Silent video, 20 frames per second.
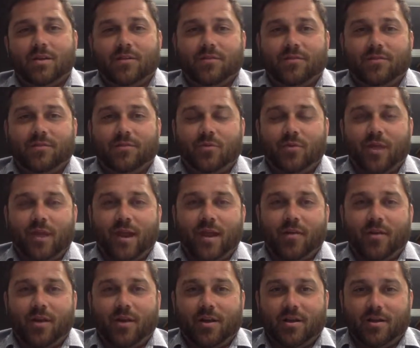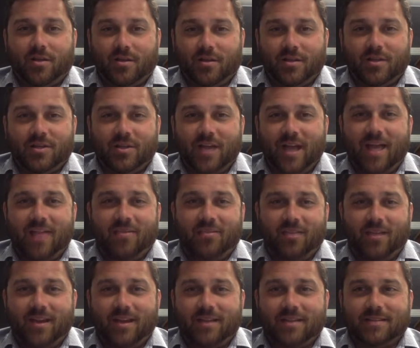Florida area collegiate
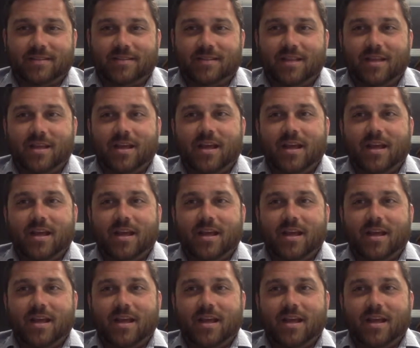athletics.